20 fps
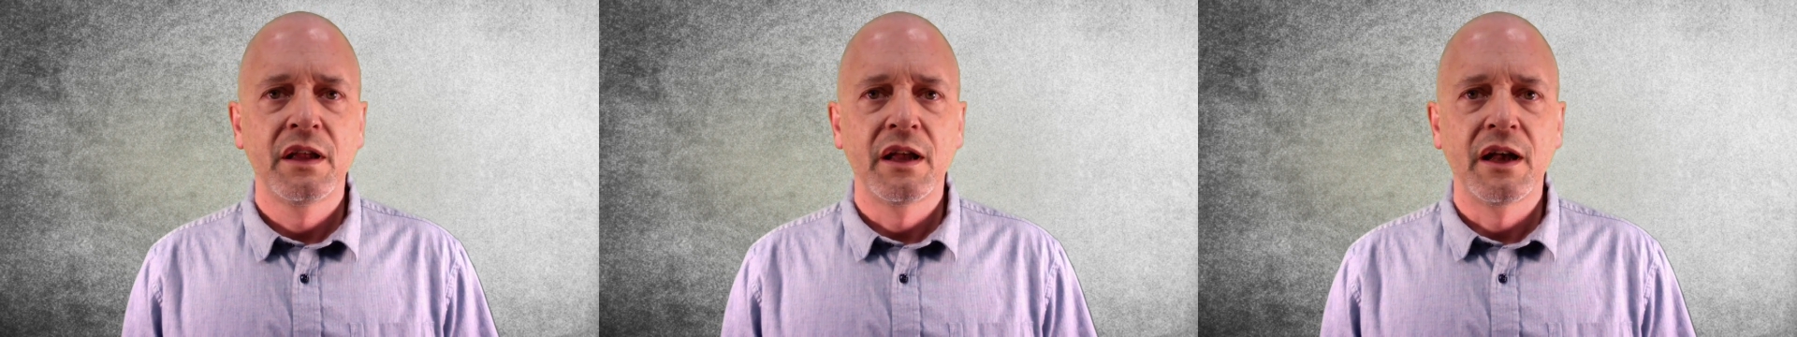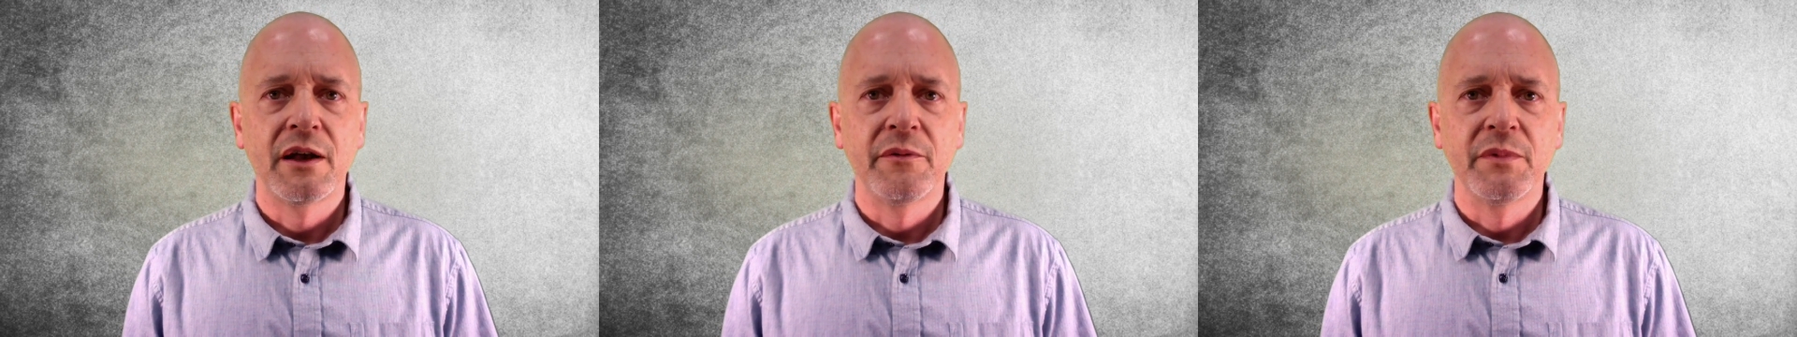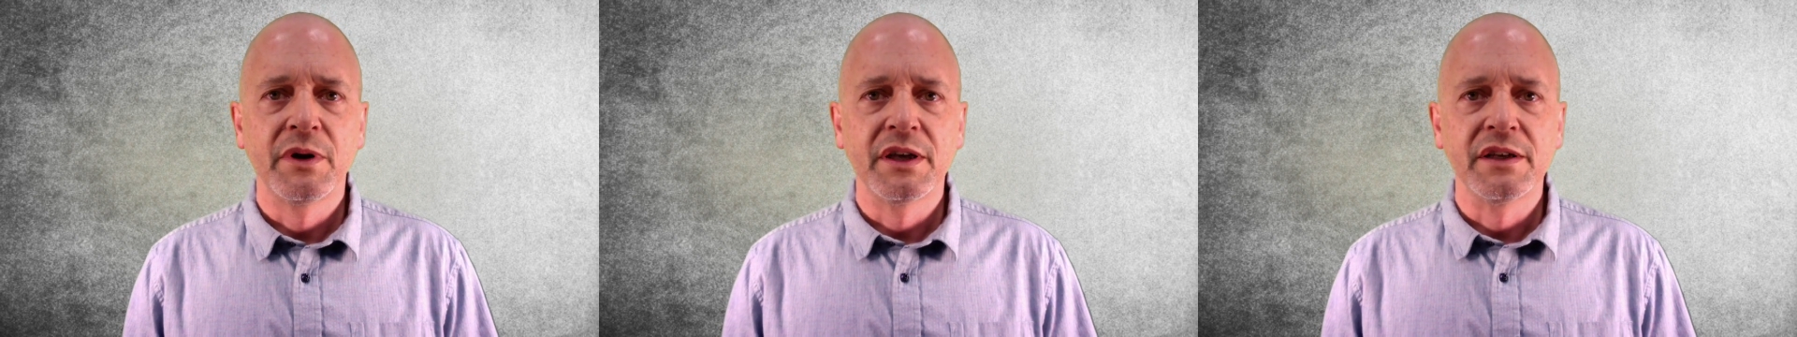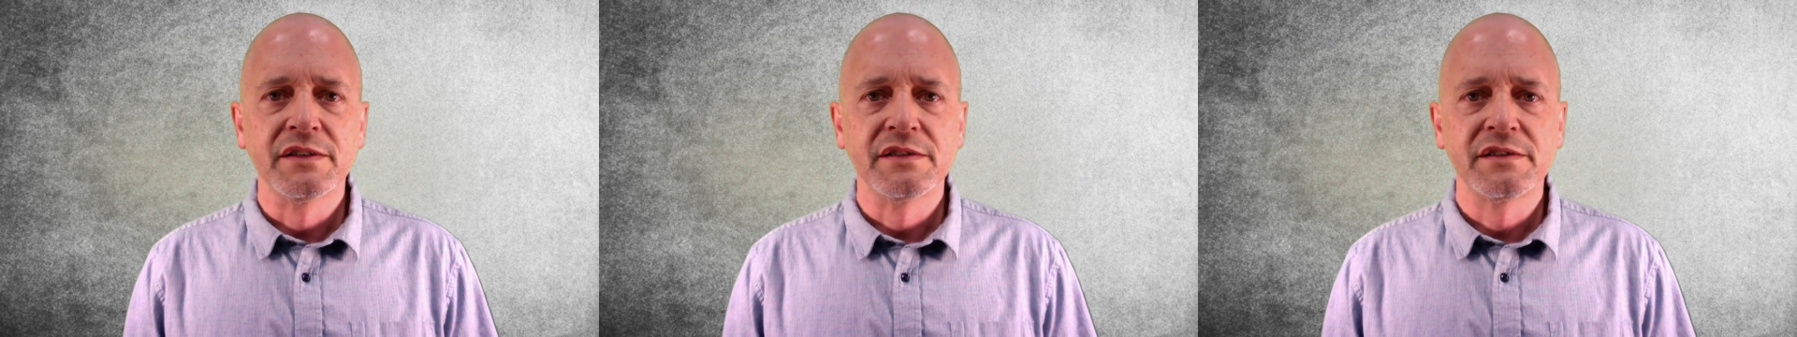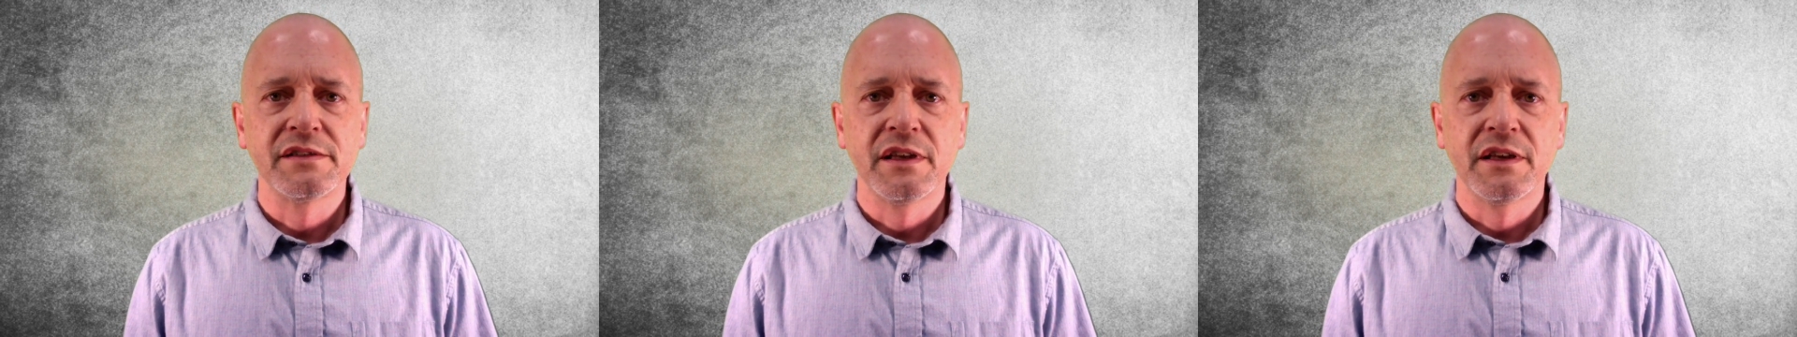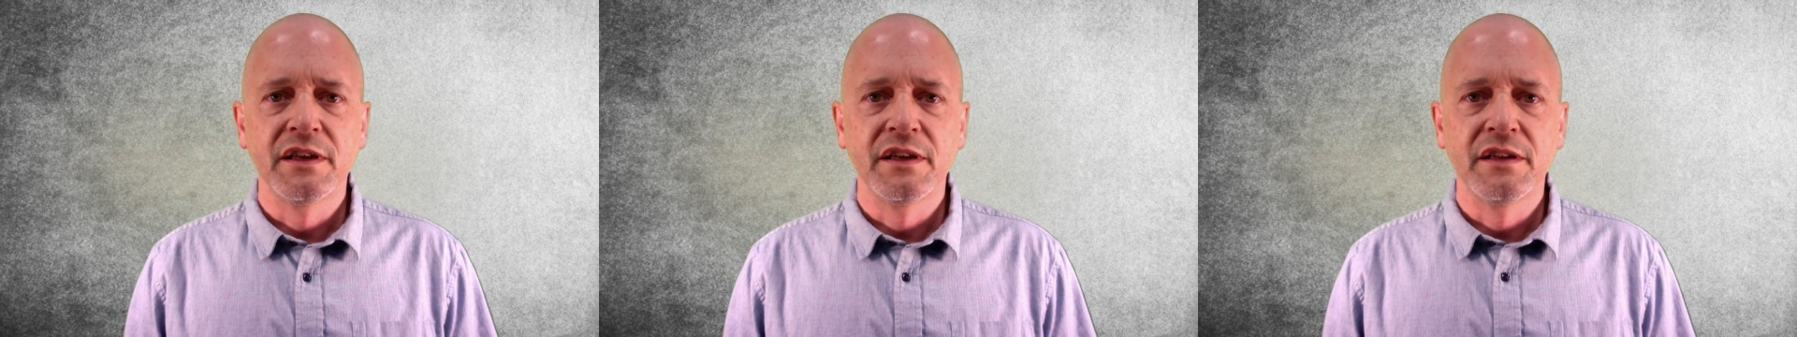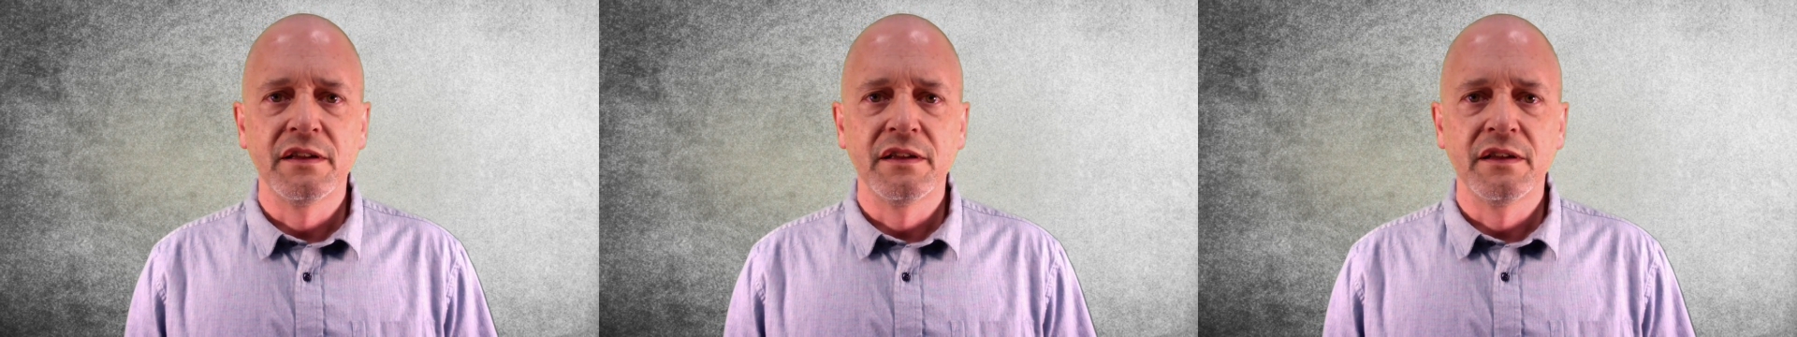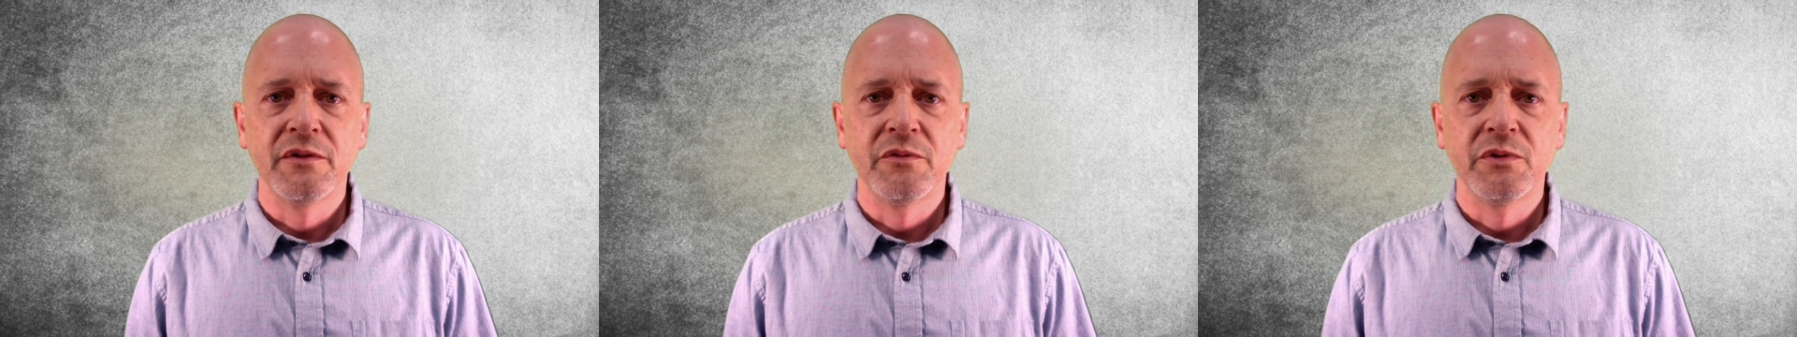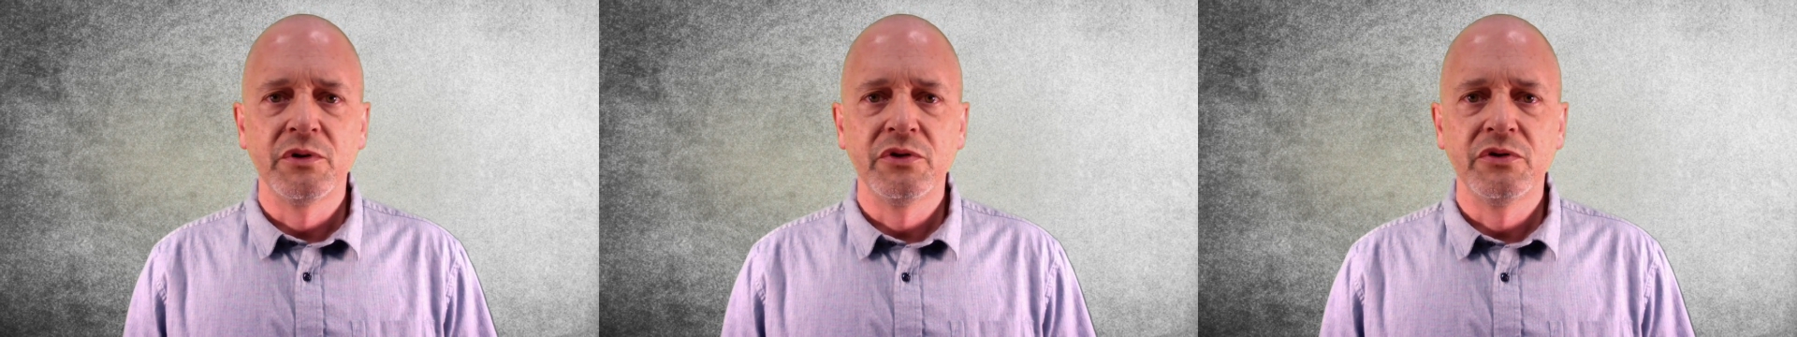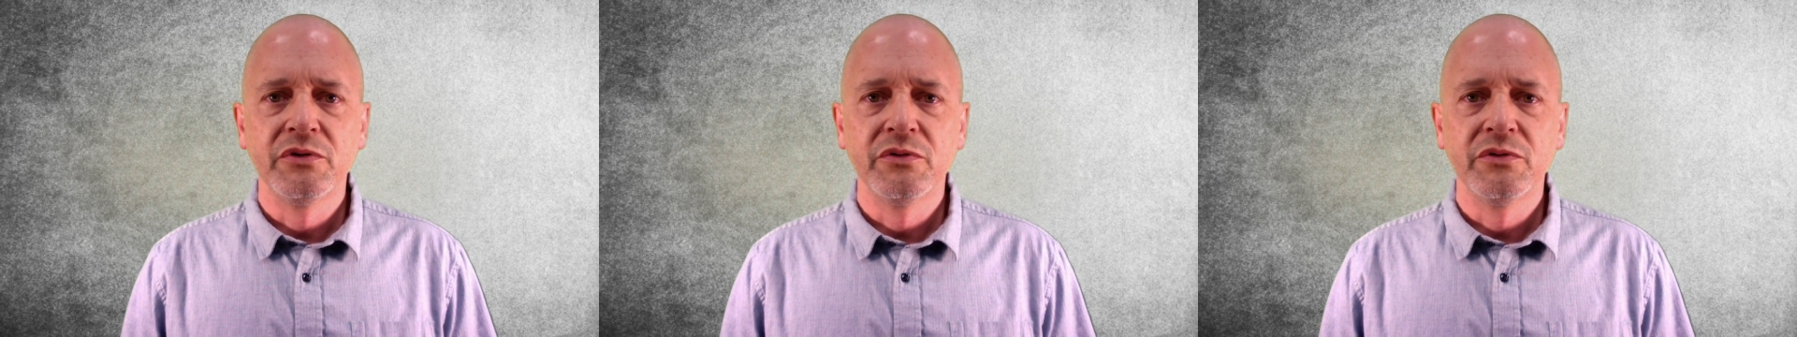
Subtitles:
I might say that when